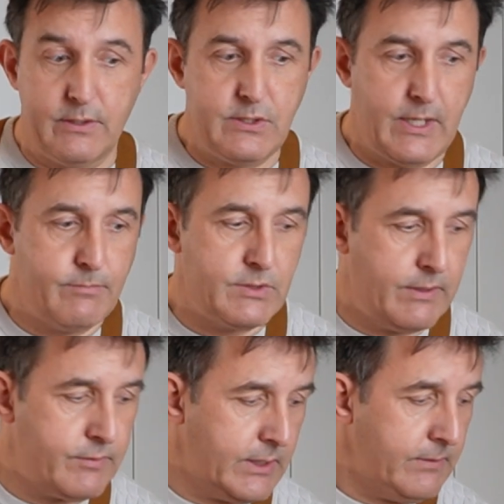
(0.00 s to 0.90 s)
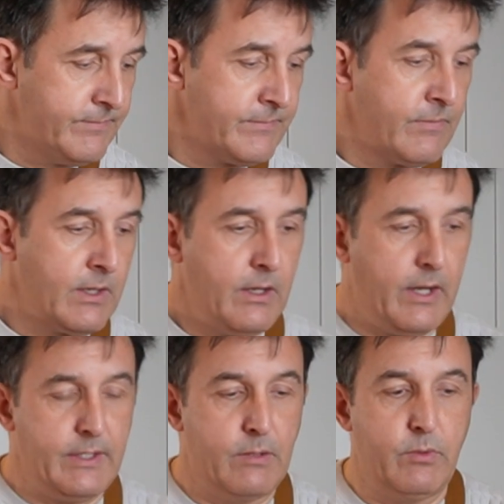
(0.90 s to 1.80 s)
the stems and everything.
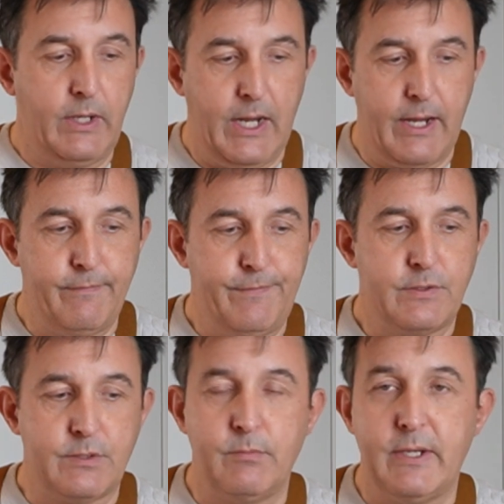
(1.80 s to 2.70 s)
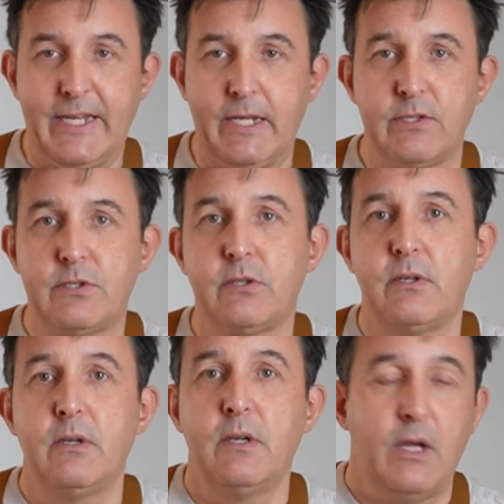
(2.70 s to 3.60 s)
And then we have some leeks.
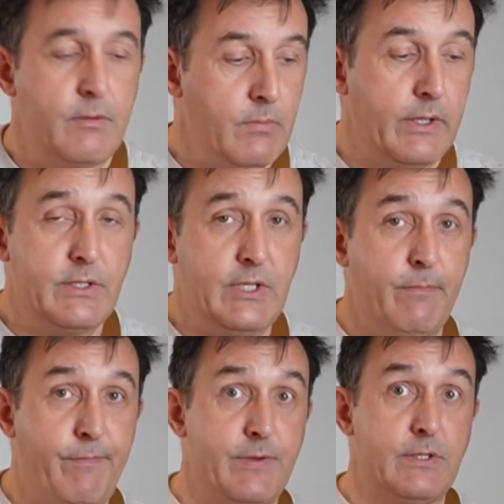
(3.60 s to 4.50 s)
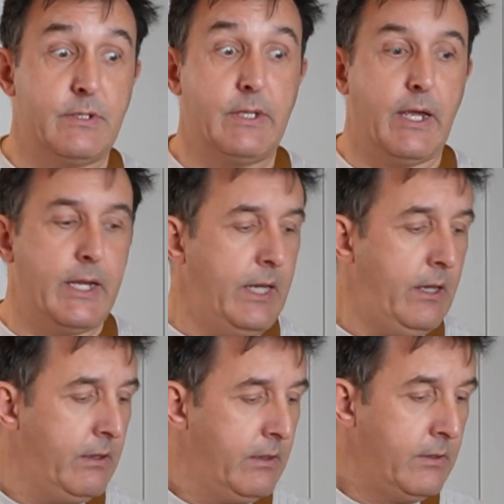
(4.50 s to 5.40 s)
And my tip for today
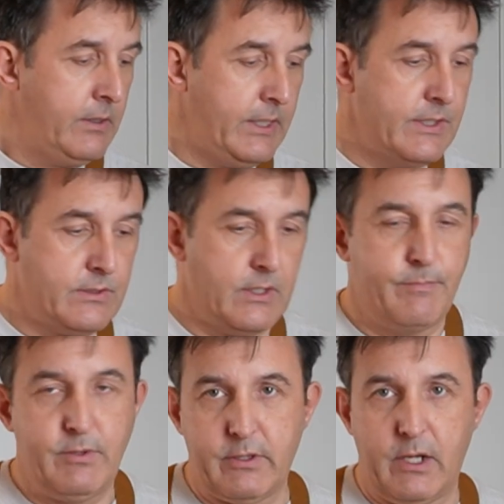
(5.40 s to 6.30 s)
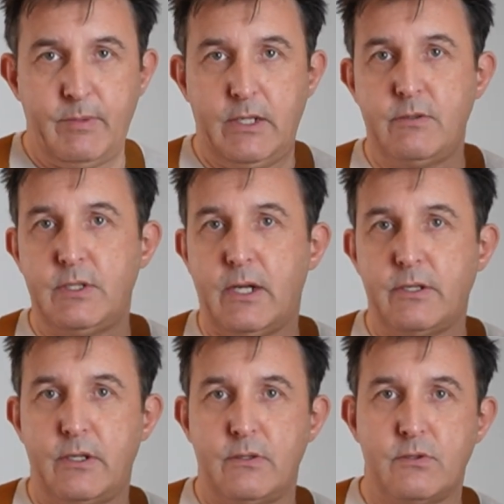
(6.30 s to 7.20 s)
is I'm not going to be using
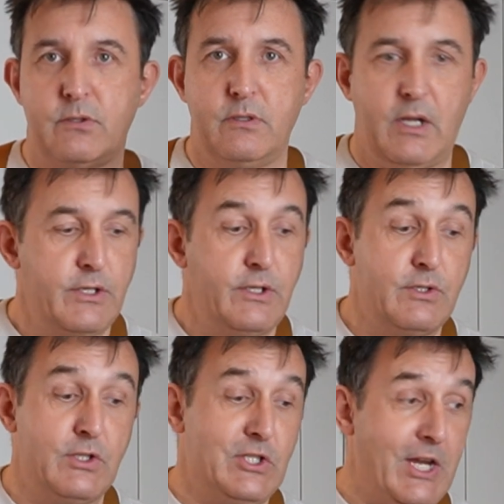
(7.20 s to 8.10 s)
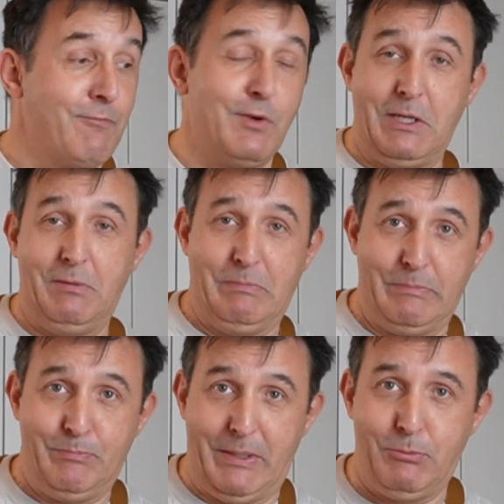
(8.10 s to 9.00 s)
onions. Onions are generally,
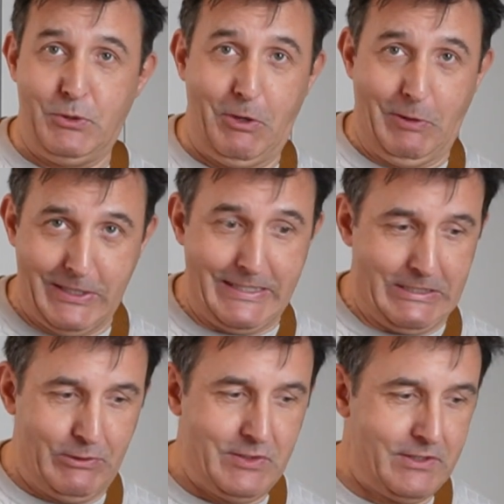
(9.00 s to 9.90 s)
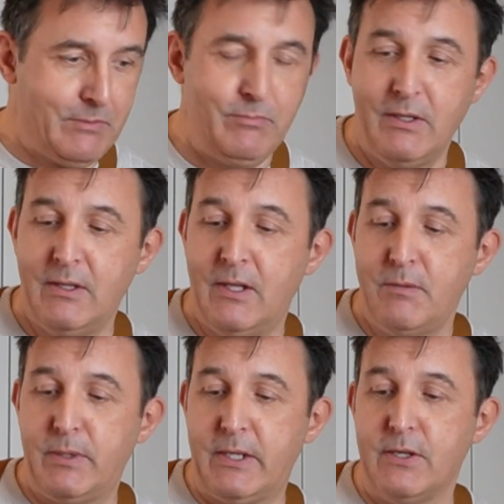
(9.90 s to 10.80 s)
people don't like using them
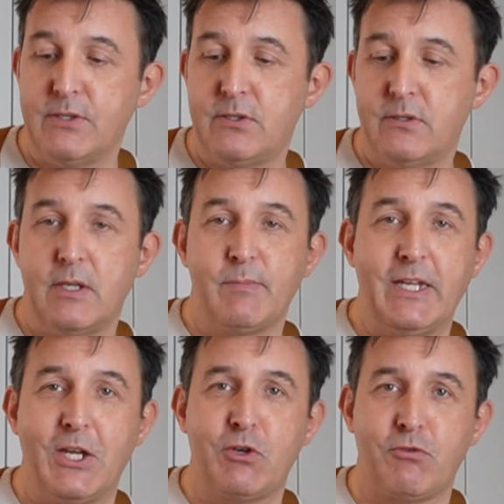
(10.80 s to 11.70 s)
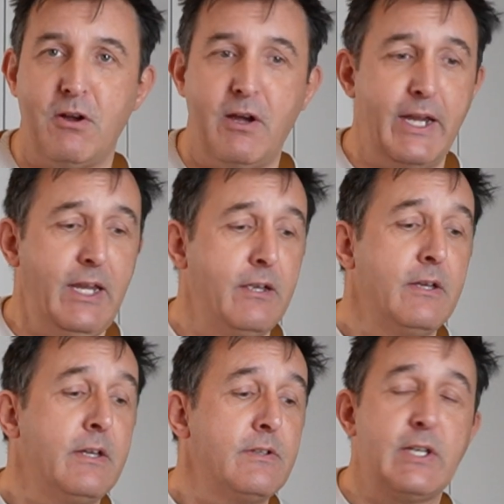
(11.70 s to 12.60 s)
because they make you cry,
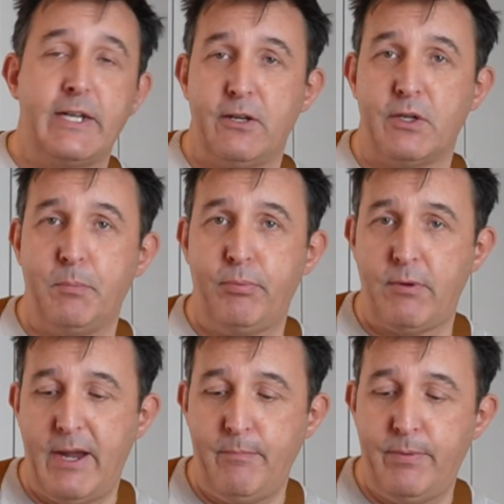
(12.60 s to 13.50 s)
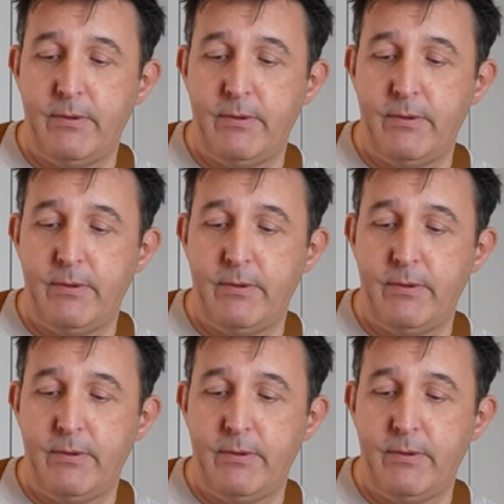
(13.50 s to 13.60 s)
take a lot of prep.